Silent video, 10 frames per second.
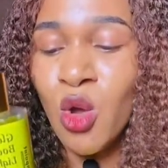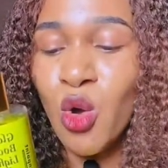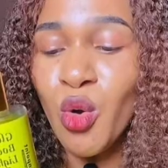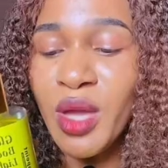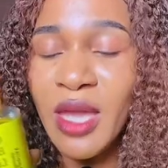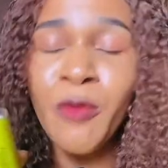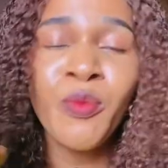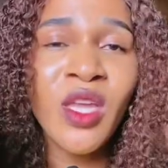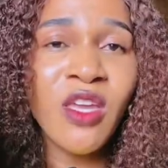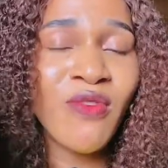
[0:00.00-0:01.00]
Okay,
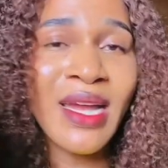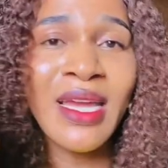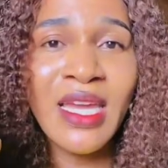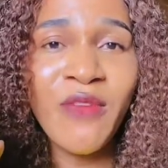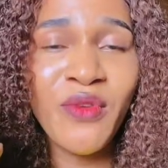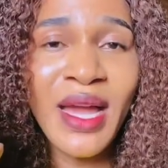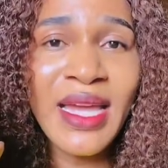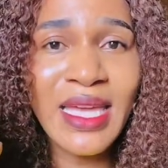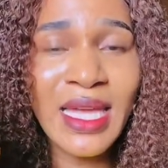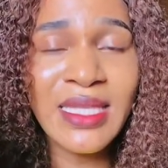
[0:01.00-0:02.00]
if you
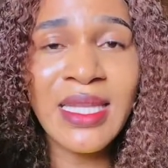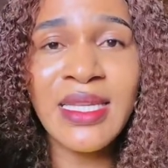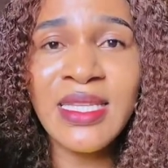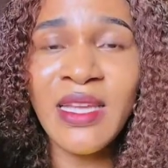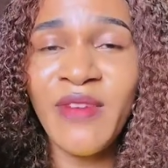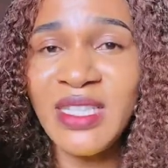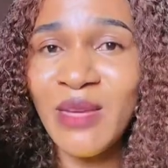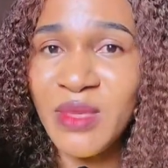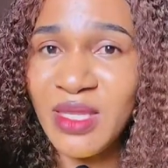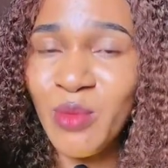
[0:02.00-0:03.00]
can't get the Diesel
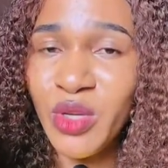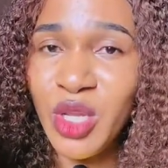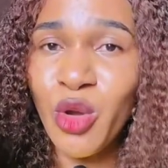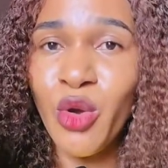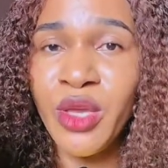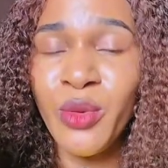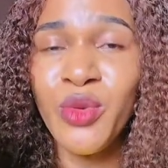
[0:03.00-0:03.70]
Vitamin C body oil,